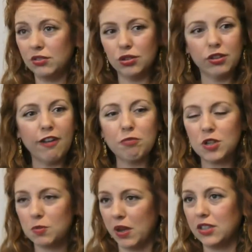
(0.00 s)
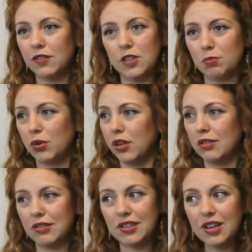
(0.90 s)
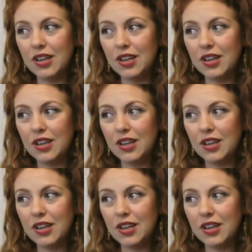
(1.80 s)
Your life perspective is broadened.